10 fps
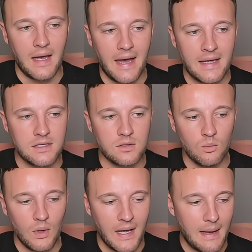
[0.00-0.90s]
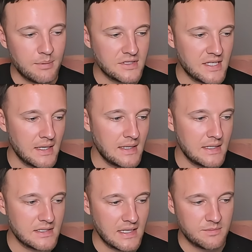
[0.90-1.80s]
And what happens here
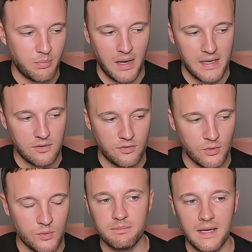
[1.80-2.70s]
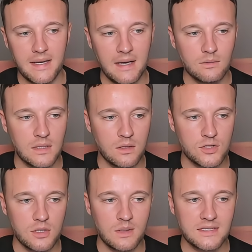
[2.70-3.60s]
is, let's play it out, and I'll
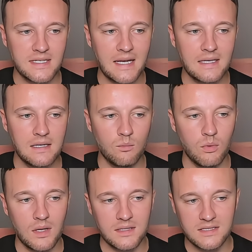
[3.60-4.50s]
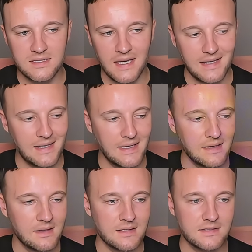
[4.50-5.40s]
show you exactly what this technique
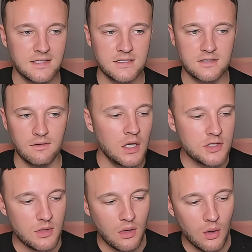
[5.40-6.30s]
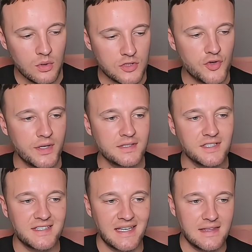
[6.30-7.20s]
consists of. So gold triggers
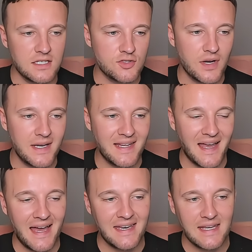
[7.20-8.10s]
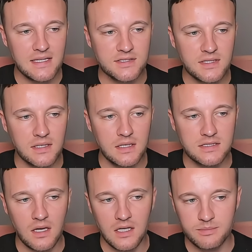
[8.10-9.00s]
us in this trade and instantly
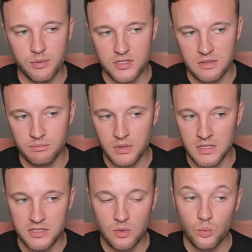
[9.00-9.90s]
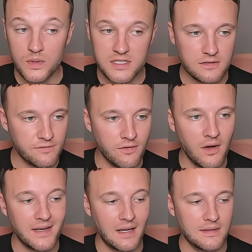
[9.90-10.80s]
starts pushing bullish, which is
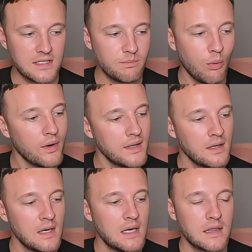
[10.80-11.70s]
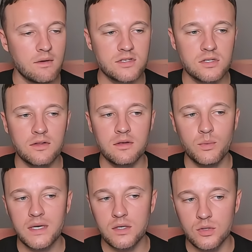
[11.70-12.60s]
fine. At this point, there is nothing
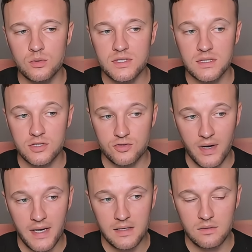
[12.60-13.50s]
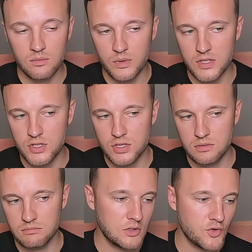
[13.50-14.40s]
we can do to this trade
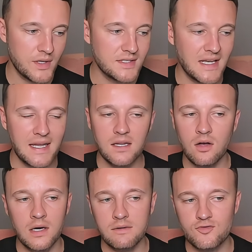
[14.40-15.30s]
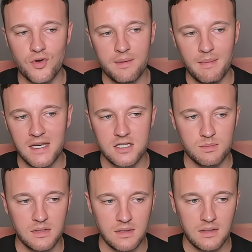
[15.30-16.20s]
which triggers any kind of trade
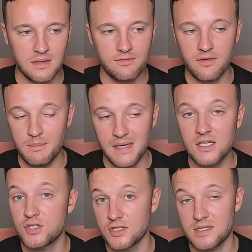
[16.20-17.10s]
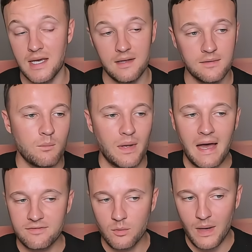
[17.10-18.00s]
management for me just yet. We
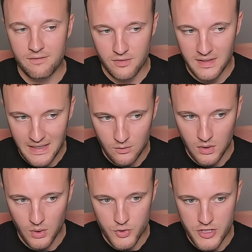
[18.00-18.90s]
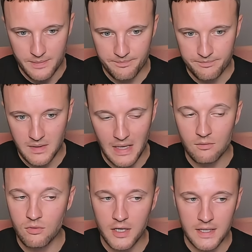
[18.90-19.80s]
have to wait for a candle closure.
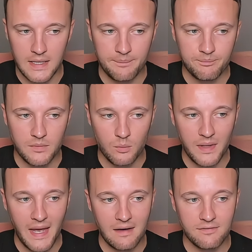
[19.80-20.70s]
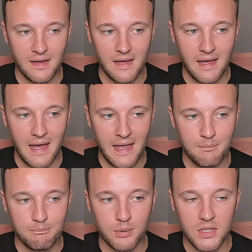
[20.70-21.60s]
And right here, we have a
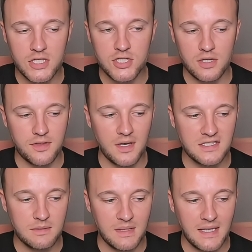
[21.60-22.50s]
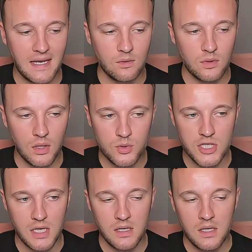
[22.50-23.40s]
bullish 30-minute candle closure.